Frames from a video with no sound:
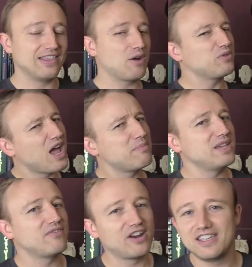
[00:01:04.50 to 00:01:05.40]
And that would not
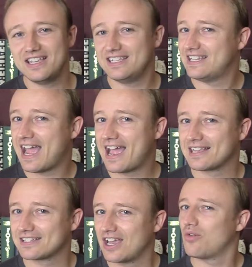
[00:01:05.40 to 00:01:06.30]
be a very easy
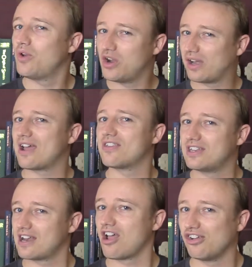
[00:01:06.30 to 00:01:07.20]
task. We don't have the
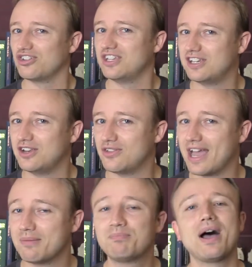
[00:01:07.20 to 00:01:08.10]
technology to do
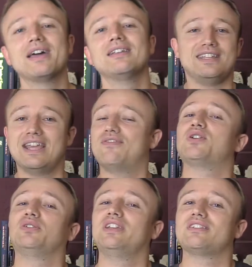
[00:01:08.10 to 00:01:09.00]
that. But
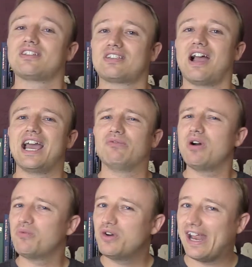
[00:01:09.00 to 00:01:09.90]
difficulties aside,
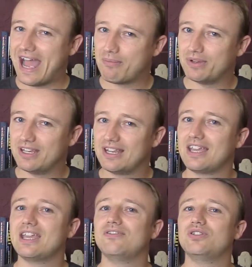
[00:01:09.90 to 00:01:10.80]
what would happen
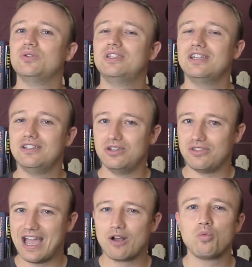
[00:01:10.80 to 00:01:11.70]
if you did
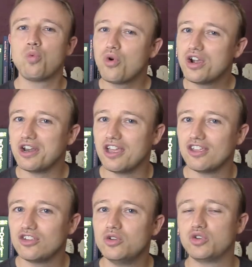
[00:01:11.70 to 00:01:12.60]
do that? Would
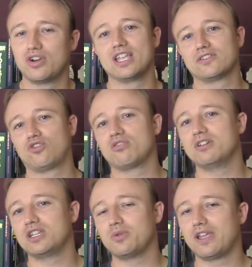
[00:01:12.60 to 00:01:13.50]
you transform
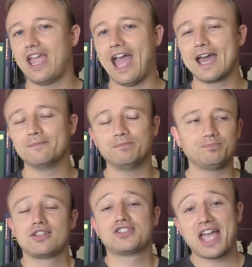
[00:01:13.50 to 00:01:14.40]
into a cat?
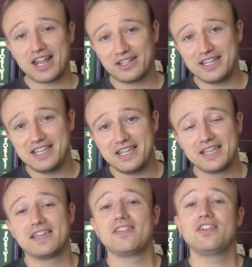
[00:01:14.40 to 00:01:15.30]
Sadly,
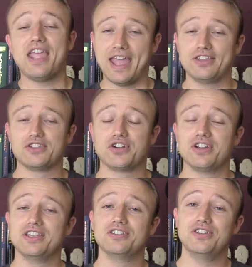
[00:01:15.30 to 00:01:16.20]
the answer
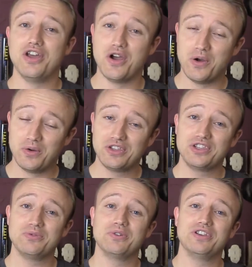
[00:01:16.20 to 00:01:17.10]
is no,
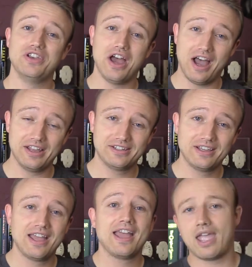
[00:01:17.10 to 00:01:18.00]
you would not.
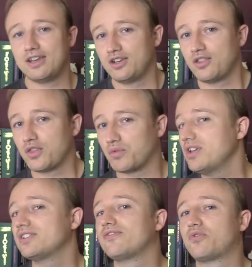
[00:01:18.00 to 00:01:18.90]
And the
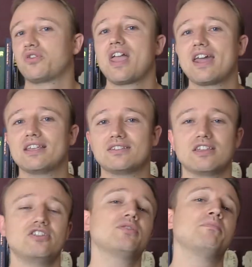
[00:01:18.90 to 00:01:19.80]
reason for that is
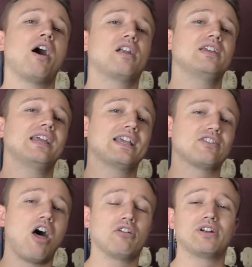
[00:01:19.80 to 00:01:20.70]
that your body has
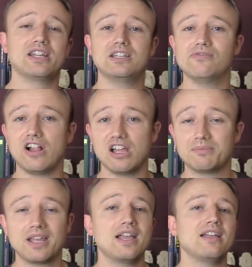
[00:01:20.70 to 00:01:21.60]
already
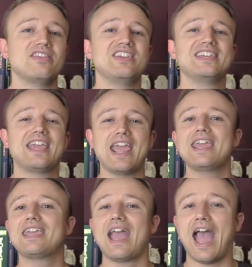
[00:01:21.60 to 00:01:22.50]
developed. The
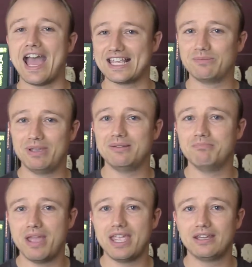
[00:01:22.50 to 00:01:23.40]
cake has
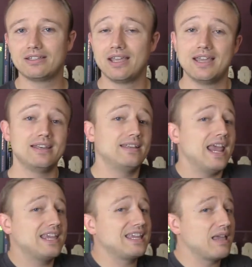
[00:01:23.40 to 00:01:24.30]
been baked.
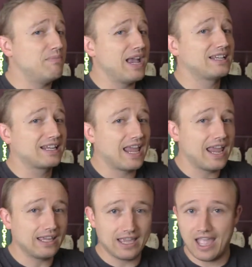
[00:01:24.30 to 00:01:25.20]
Taking a baked
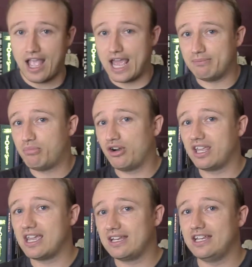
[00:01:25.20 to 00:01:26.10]
cake and
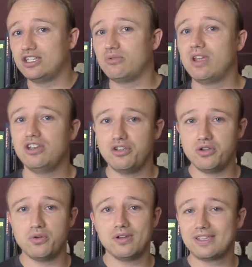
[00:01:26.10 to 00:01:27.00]
putting it into a
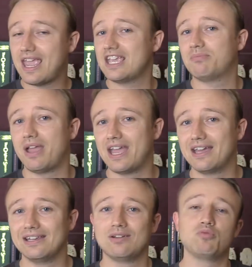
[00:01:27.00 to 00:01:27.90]
new cake
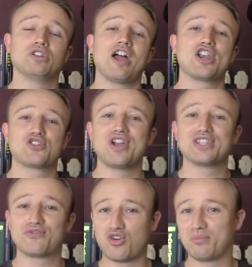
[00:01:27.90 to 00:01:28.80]
pan will not
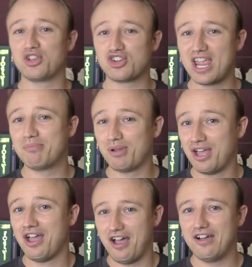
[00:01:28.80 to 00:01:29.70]
transform the shape
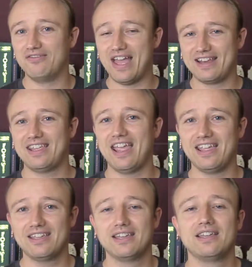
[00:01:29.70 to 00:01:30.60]
of that
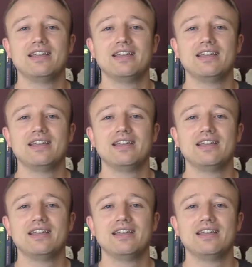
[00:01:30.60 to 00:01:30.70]
cake.